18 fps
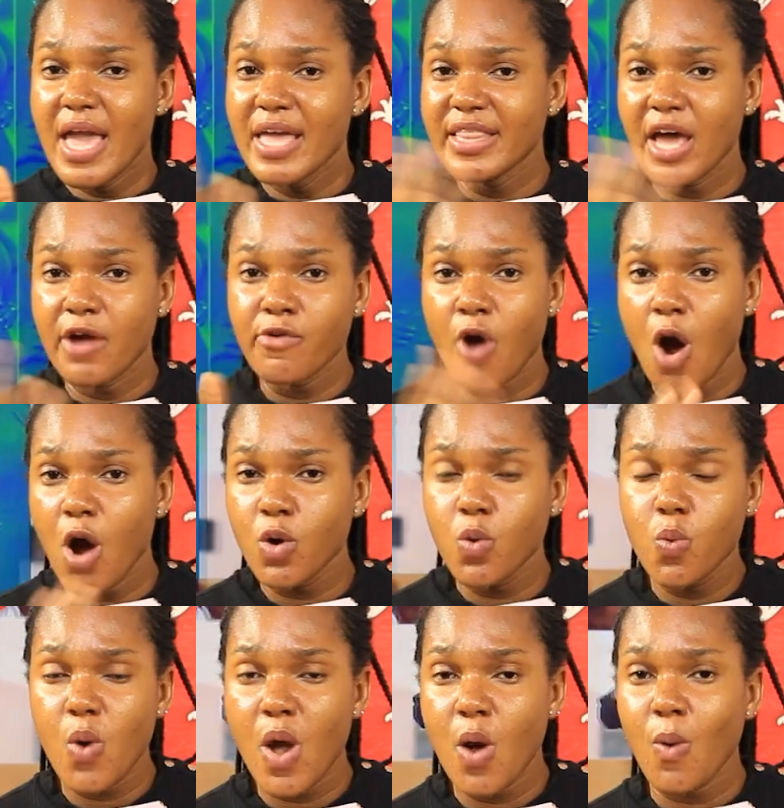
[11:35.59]
in a
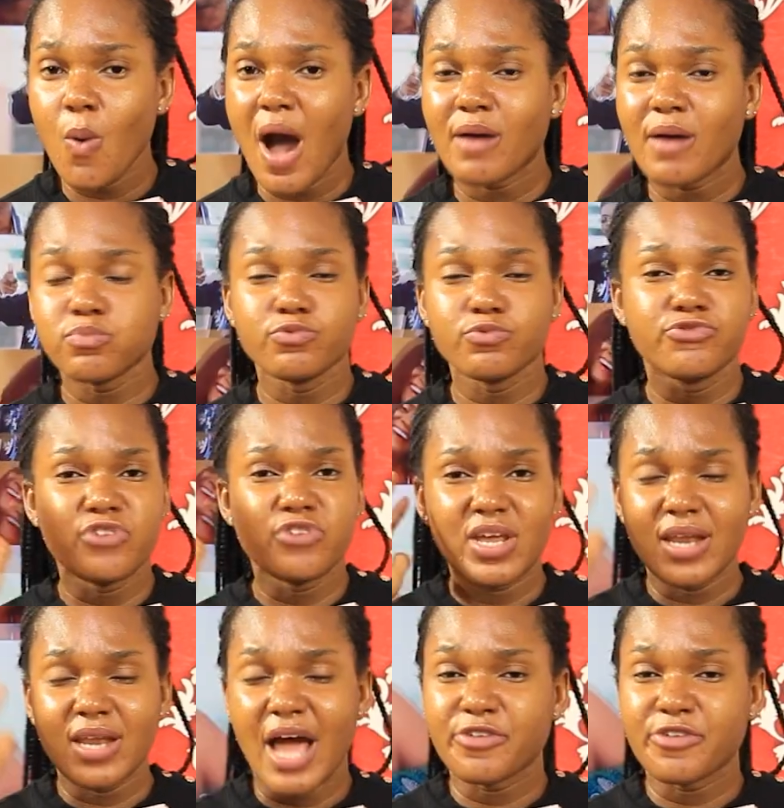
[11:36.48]
wrong way one
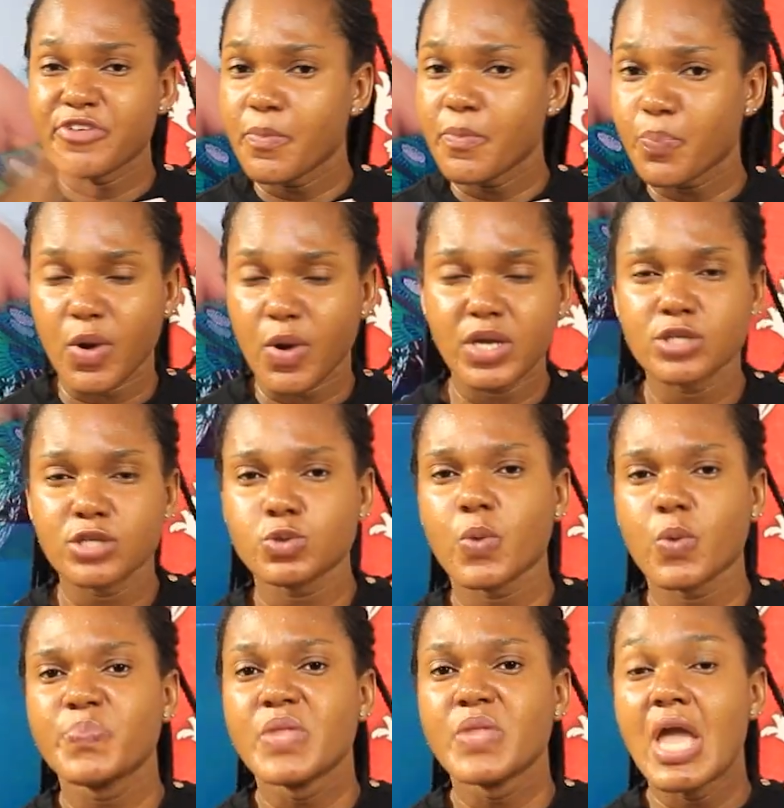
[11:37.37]
dream a dream bone
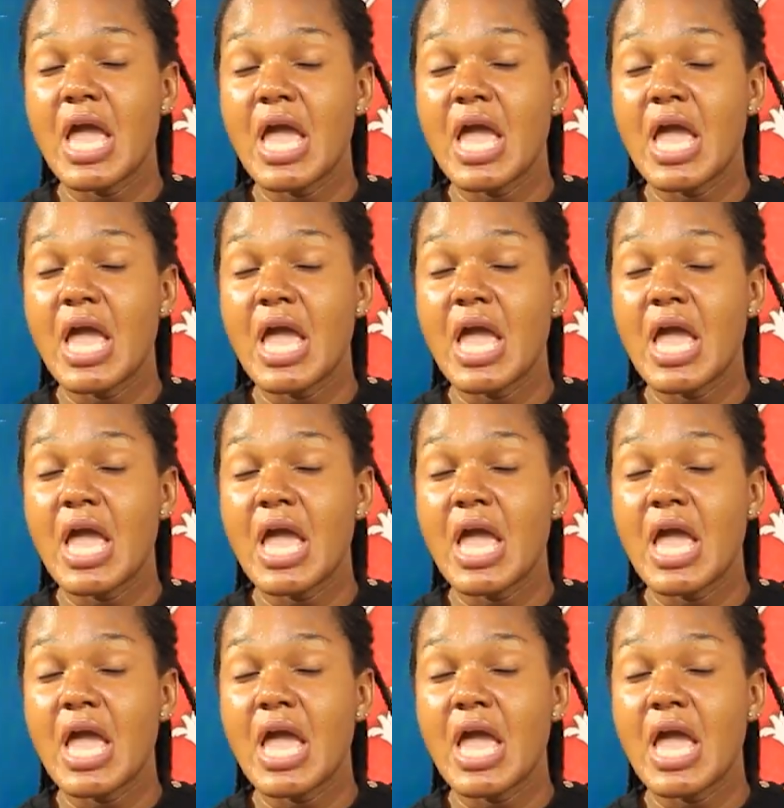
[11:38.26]
so